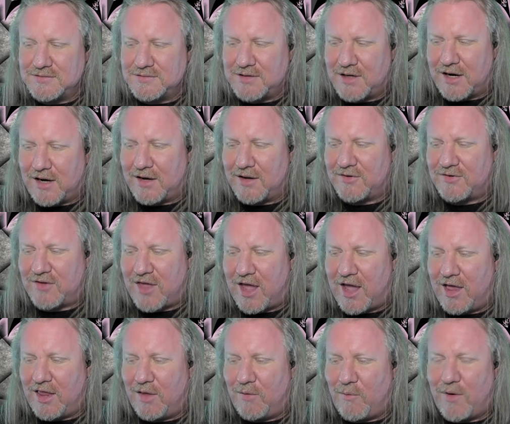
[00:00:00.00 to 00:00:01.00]
on a
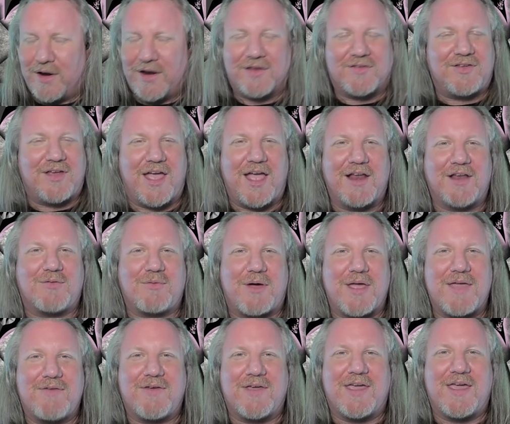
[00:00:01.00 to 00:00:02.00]
scale of 1 to 10, do I
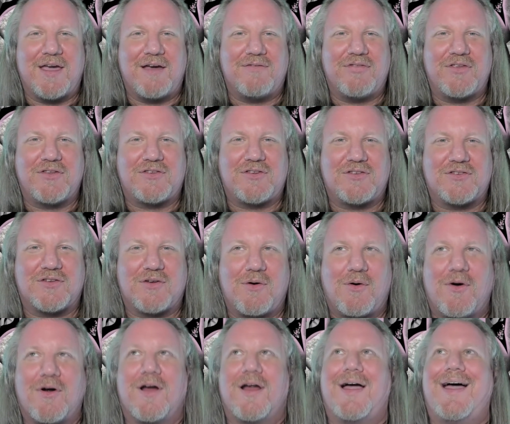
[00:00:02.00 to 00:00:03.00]
even give this a
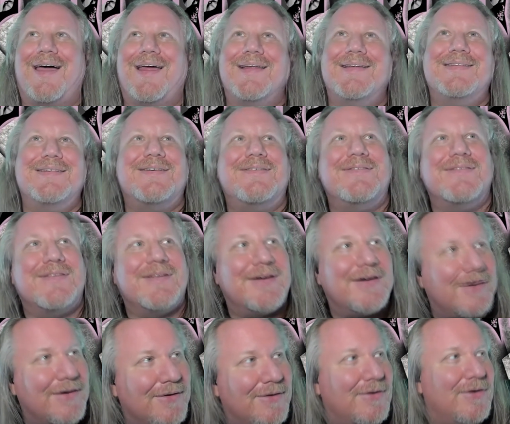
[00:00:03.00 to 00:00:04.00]
score? I don't
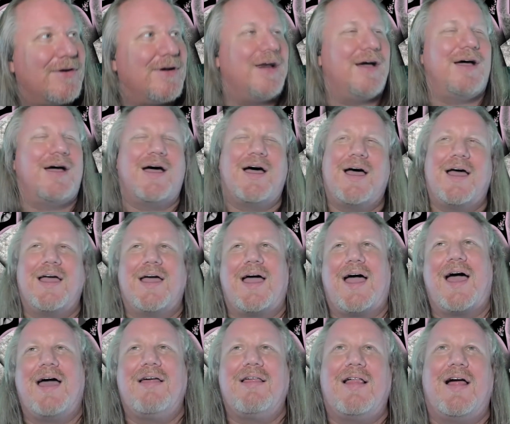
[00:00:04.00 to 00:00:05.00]
know.
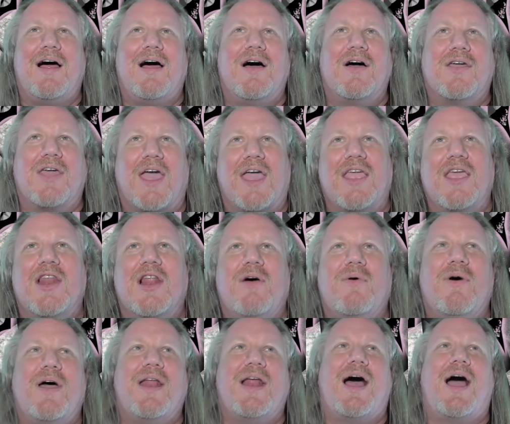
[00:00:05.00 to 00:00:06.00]
Okay, you know
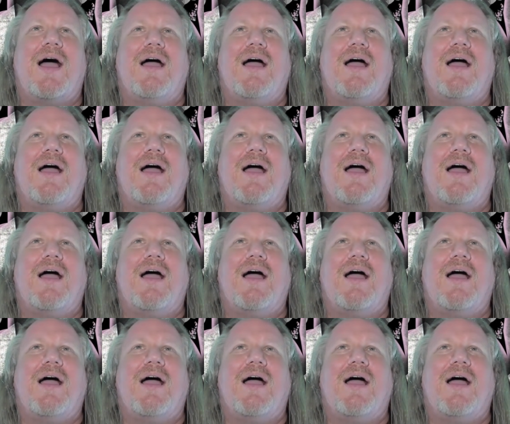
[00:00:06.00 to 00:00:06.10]
what?